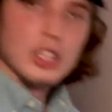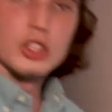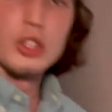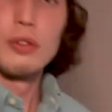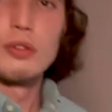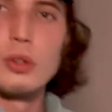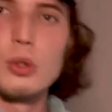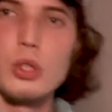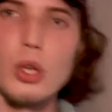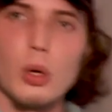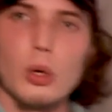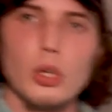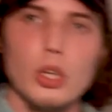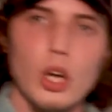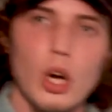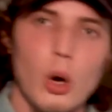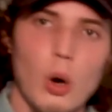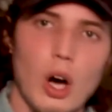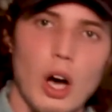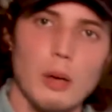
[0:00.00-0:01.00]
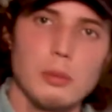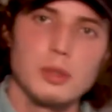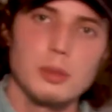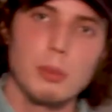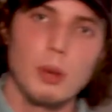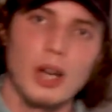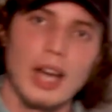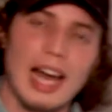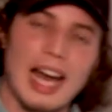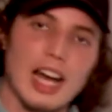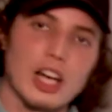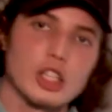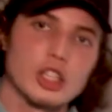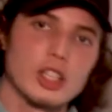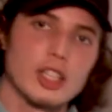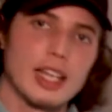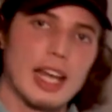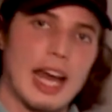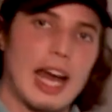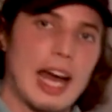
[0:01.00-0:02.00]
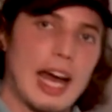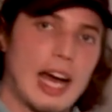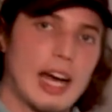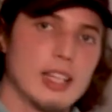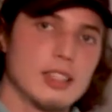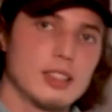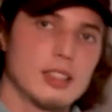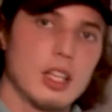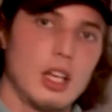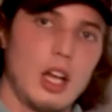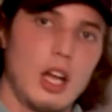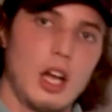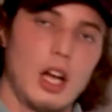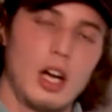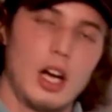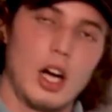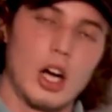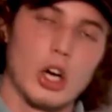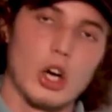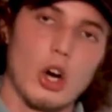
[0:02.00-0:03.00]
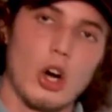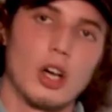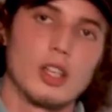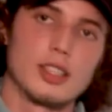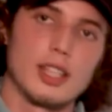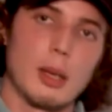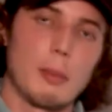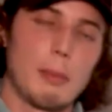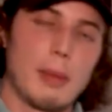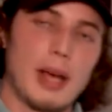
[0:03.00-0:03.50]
So if you don't know, HubSpot actually has a content